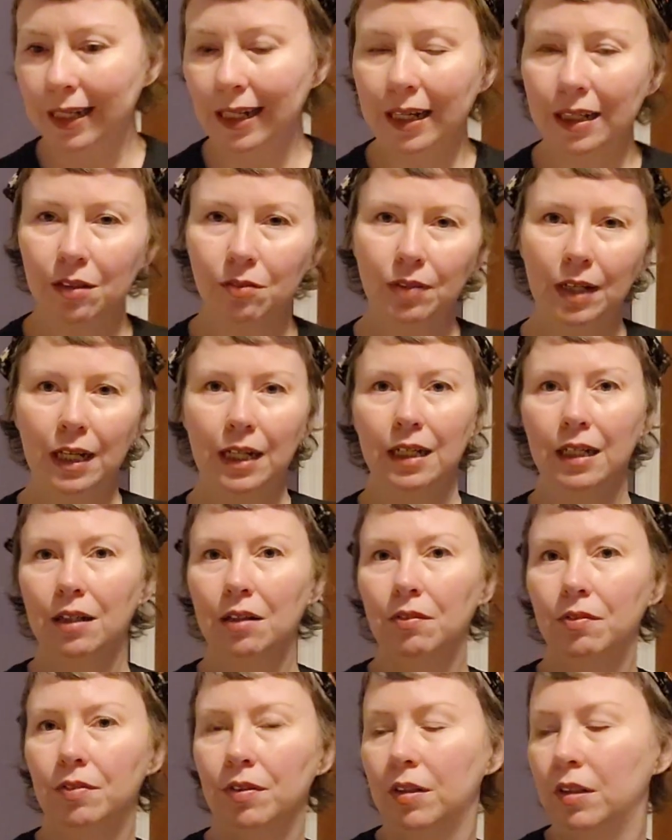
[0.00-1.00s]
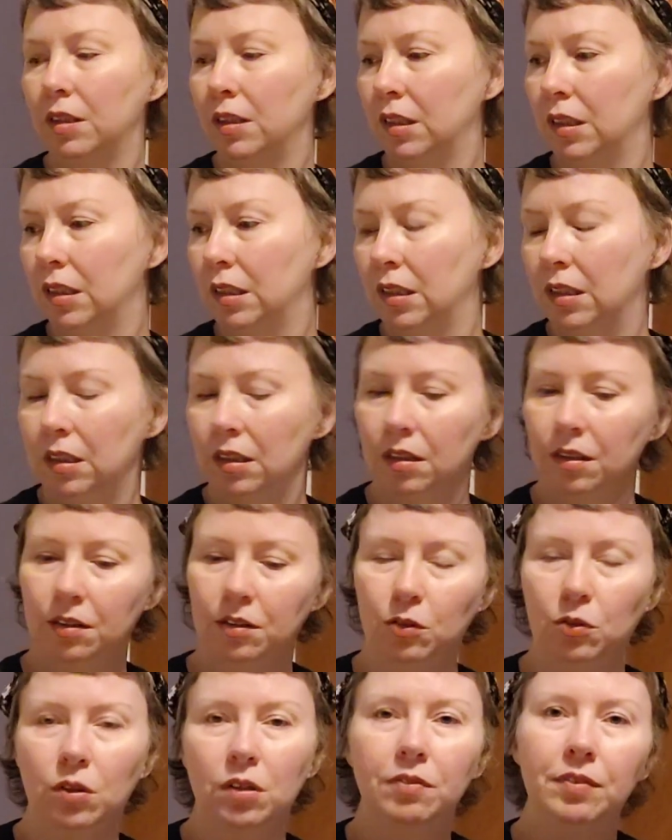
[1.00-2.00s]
kind of have sort